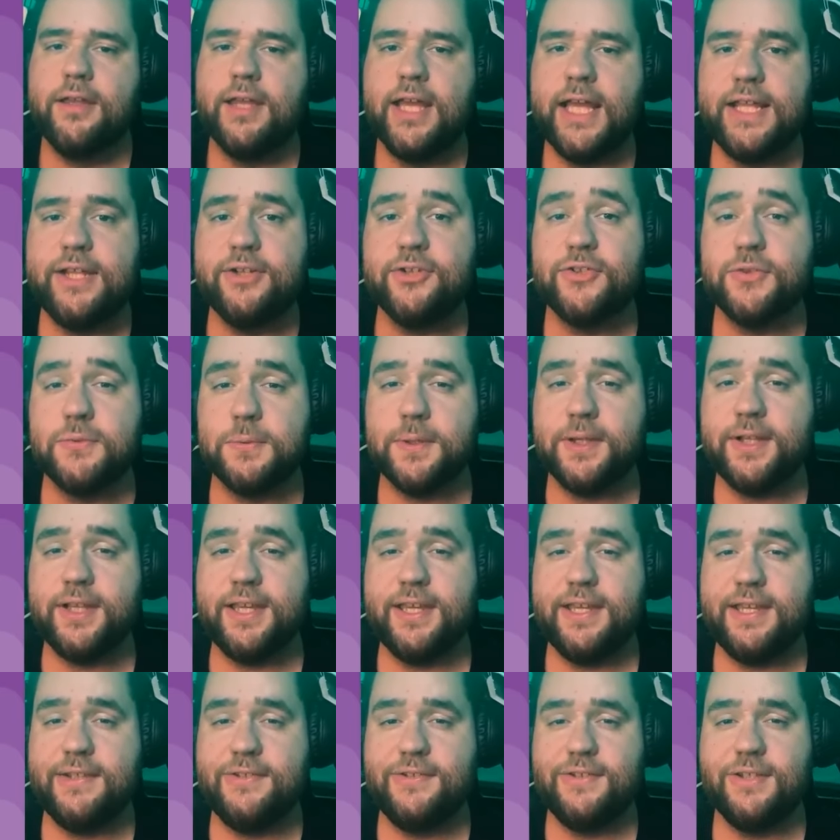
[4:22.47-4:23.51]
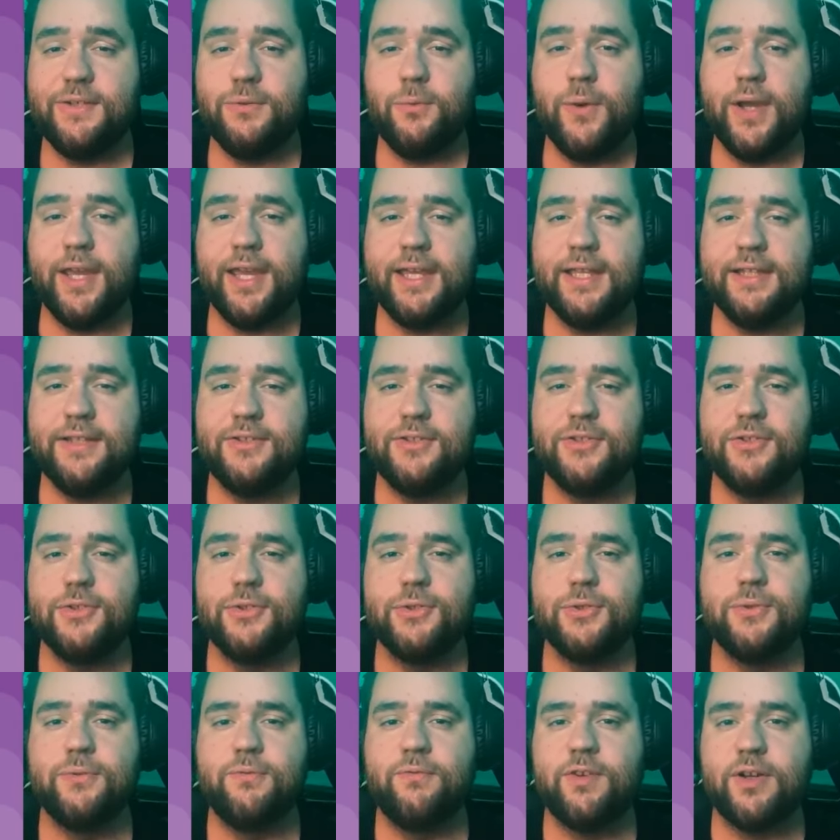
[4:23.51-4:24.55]
And there's a really easy way
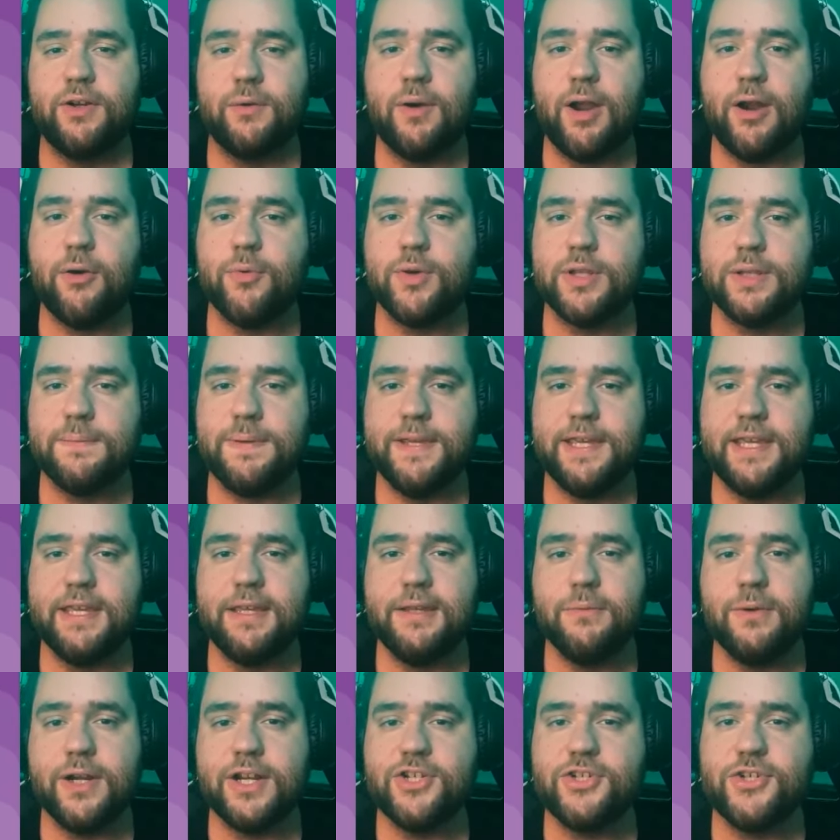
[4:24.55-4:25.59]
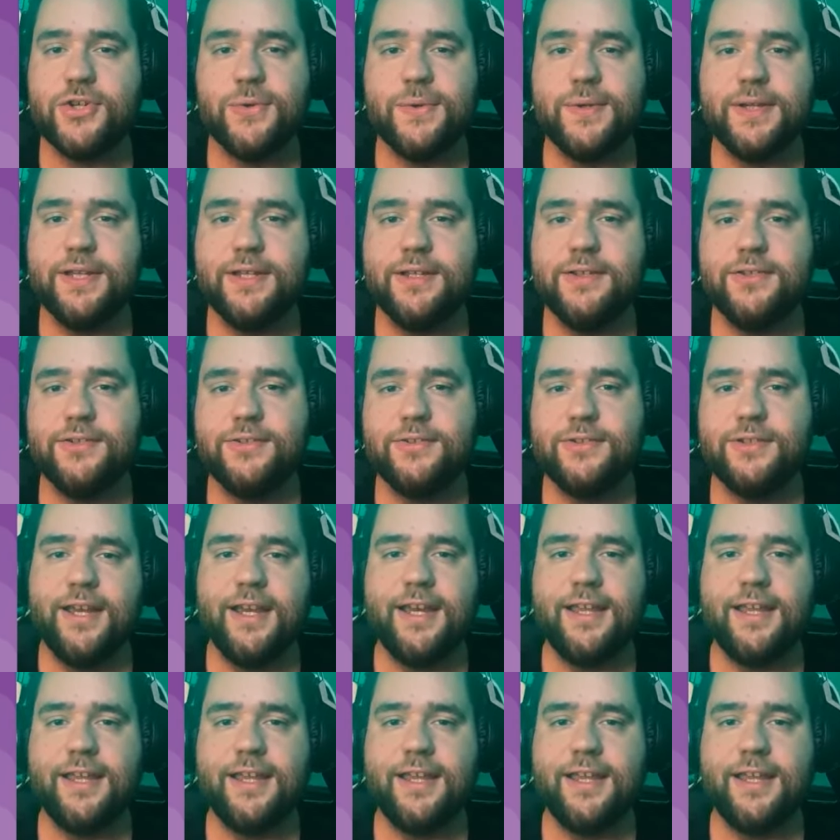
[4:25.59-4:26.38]
to figure out what the PE ratio is,